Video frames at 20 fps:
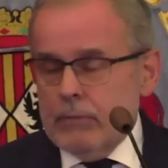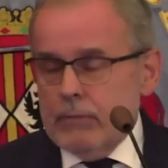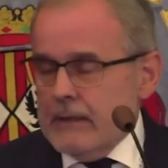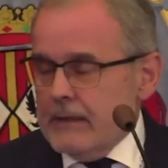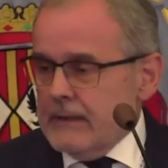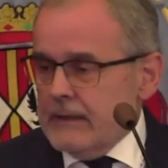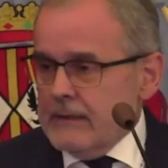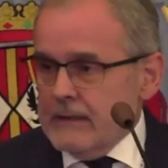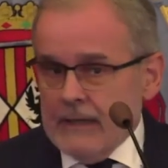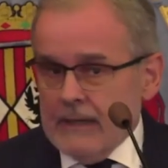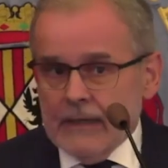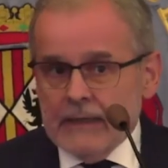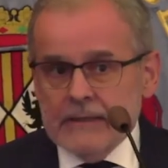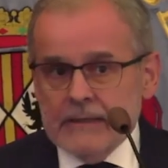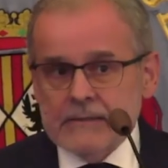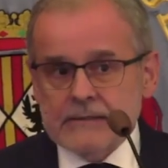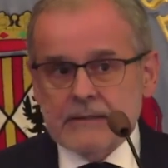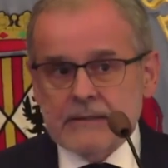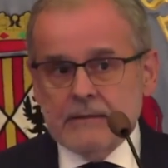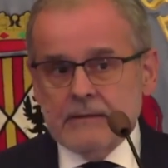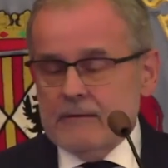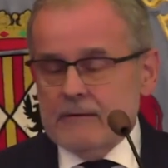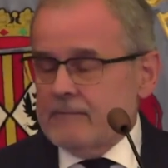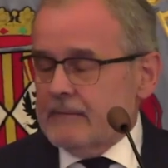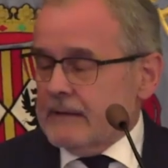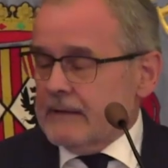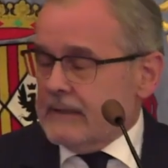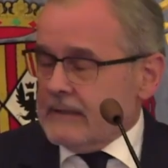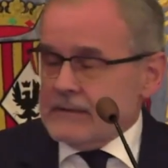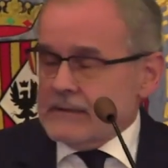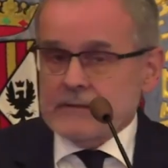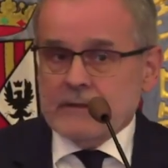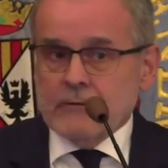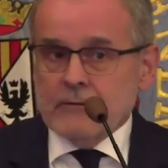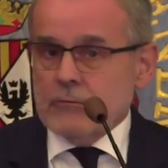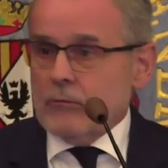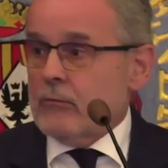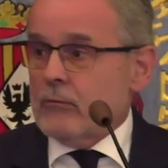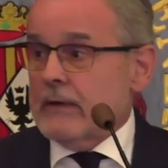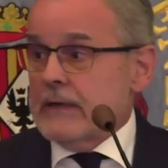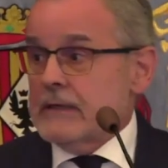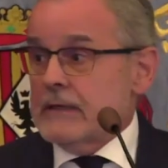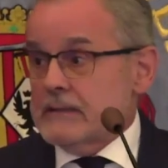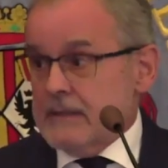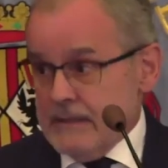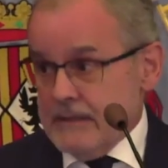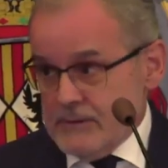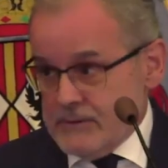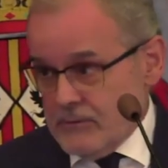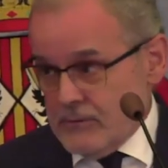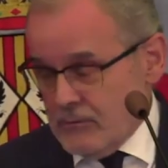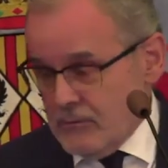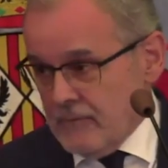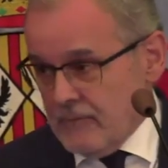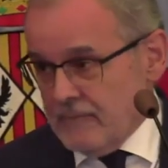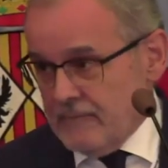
very nice and the fantastic organization